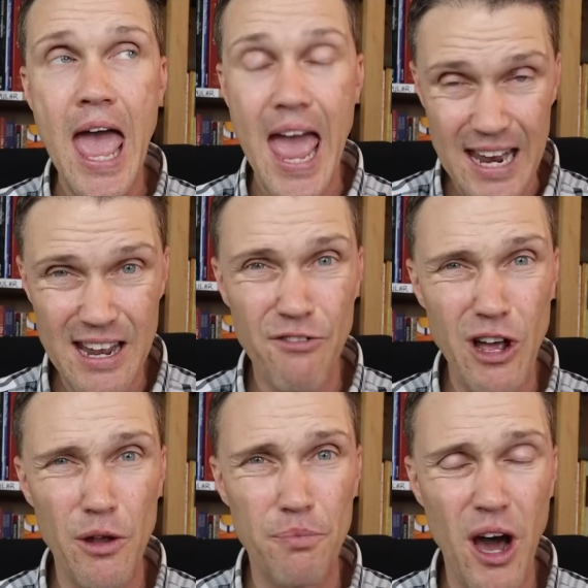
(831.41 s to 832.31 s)
and
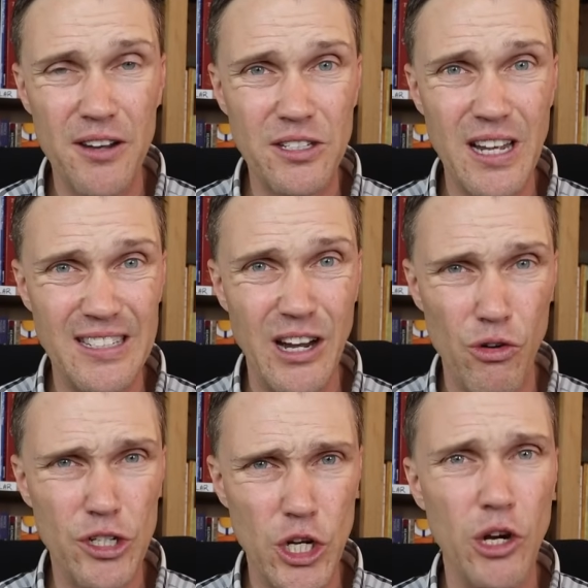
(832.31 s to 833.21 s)
every other Protestant and
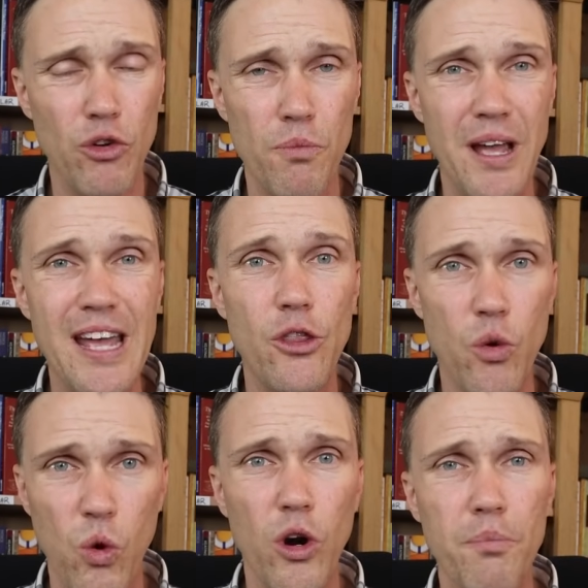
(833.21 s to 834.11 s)
Christian group in
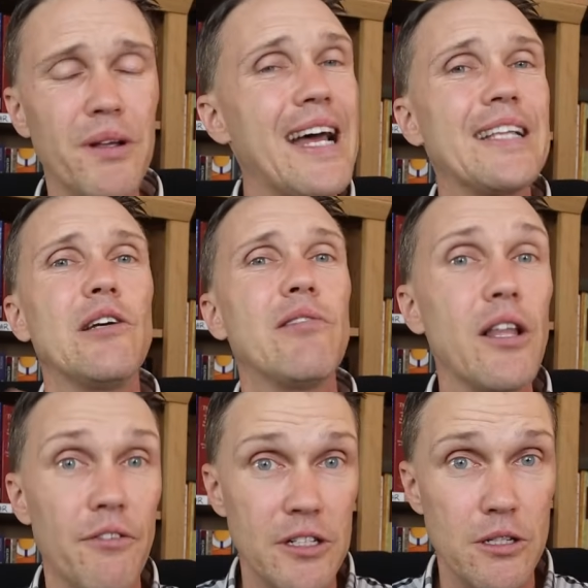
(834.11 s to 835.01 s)
the world, but that's
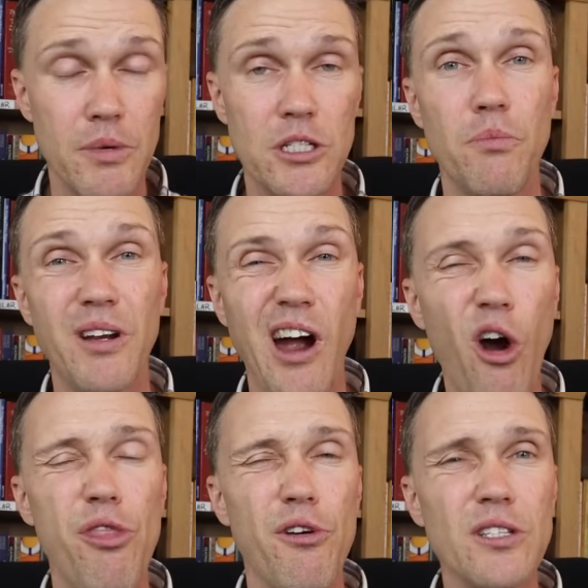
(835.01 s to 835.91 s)
irrelevant to Mr.
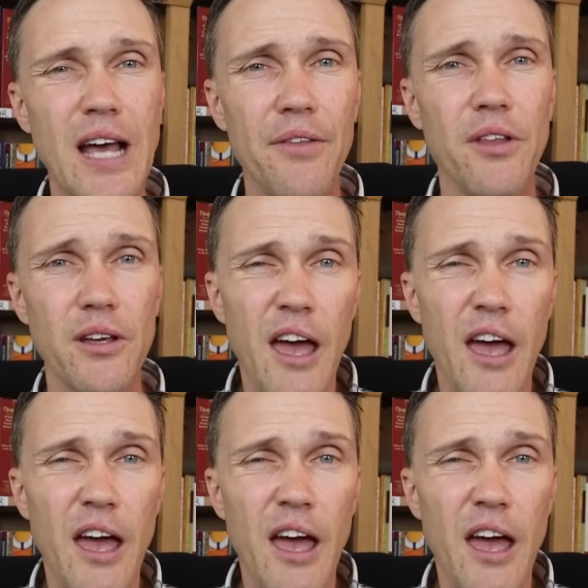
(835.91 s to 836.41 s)
MacArthur, sadly.